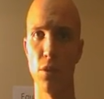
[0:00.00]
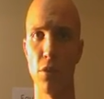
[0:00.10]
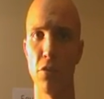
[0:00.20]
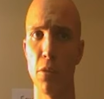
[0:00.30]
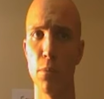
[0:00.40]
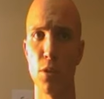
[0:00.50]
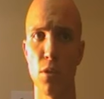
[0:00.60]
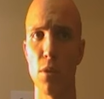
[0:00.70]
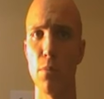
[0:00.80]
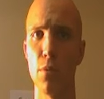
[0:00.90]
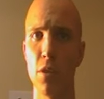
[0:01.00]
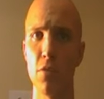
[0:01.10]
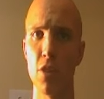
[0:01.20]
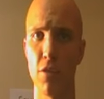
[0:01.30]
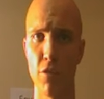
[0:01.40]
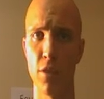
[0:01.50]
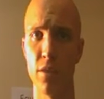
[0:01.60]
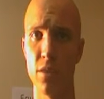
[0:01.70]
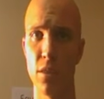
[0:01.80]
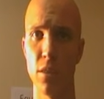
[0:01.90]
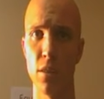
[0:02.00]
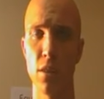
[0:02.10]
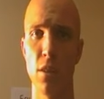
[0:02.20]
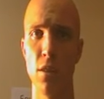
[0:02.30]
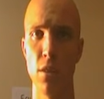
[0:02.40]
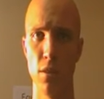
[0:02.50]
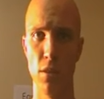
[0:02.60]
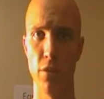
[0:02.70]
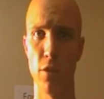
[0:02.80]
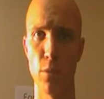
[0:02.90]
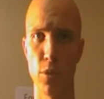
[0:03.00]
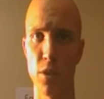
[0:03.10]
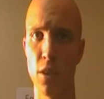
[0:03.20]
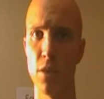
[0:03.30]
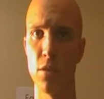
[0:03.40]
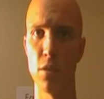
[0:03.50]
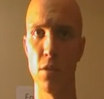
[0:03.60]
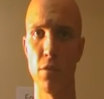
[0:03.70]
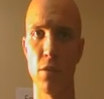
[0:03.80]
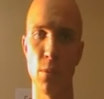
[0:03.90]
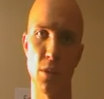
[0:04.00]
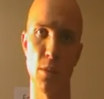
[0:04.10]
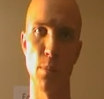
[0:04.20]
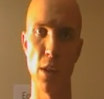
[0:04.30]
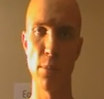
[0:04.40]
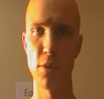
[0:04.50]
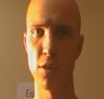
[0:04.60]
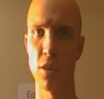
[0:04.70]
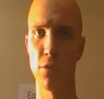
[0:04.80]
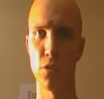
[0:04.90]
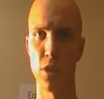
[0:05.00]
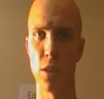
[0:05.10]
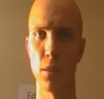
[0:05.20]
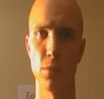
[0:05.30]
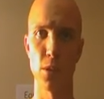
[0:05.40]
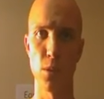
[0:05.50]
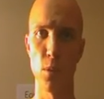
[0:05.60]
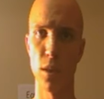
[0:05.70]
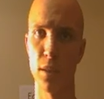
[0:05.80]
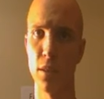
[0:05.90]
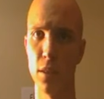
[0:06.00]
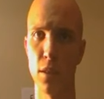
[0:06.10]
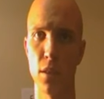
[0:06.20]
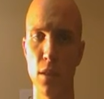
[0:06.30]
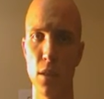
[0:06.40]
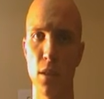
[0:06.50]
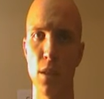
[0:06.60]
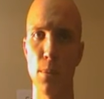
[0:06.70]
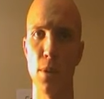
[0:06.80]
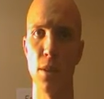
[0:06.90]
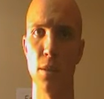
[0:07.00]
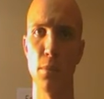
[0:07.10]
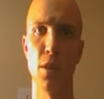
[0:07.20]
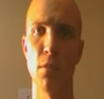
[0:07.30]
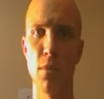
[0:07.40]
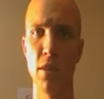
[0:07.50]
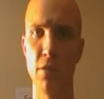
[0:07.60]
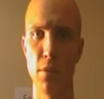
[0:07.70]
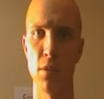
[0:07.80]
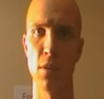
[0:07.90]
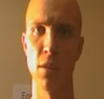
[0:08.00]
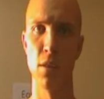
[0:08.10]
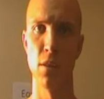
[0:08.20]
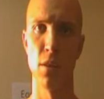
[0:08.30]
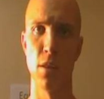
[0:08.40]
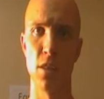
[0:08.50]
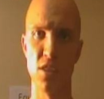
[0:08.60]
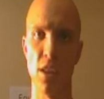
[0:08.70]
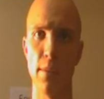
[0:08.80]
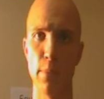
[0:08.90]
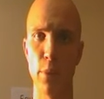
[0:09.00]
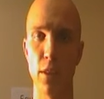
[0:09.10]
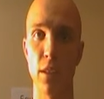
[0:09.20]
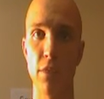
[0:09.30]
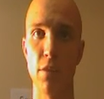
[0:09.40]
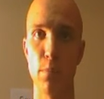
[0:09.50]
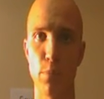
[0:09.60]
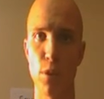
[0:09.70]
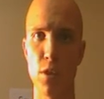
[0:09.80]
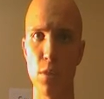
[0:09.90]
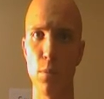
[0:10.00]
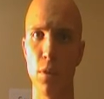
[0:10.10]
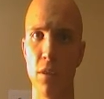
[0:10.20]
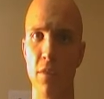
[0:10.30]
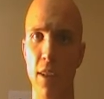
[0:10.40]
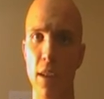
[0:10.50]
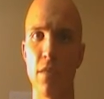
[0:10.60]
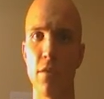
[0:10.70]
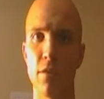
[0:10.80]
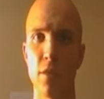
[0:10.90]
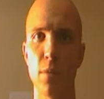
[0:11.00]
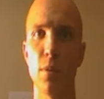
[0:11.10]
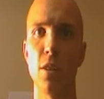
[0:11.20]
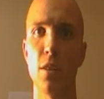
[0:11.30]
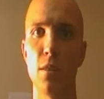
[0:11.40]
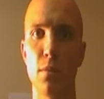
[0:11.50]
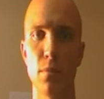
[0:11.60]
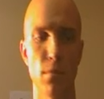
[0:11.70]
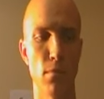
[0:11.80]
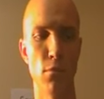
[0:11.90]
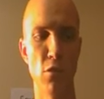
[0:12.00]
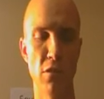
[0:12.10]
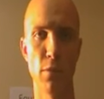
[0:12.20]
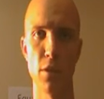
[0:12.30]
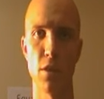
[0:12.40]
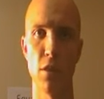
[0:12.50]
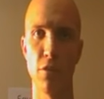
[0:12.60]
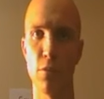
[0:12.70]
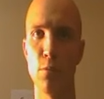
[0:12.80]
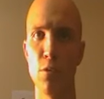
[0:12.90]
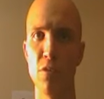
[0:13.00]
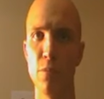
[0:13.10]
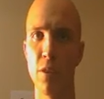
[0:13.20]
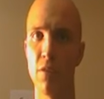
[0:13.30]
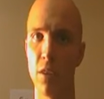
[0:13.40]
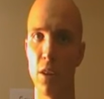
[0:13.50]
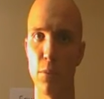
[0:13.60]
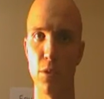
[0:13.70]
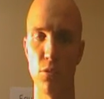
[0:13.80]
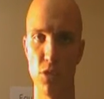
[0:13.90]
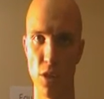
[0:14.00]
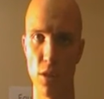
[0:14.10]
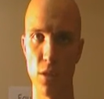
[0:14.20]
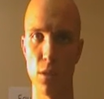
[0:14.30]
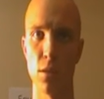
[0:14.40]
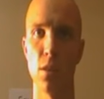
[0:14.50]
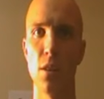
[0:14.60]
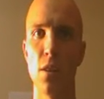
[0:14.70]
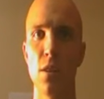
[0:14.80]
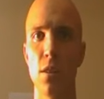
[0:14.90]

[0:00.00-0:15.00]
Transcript: Not from the starting point of self-honesty, of common sense, of I'm gonna apply myself to stand up for equality. I'm gonna become a living example, a living principle of life. I'm gonna move myself to move my environment to change.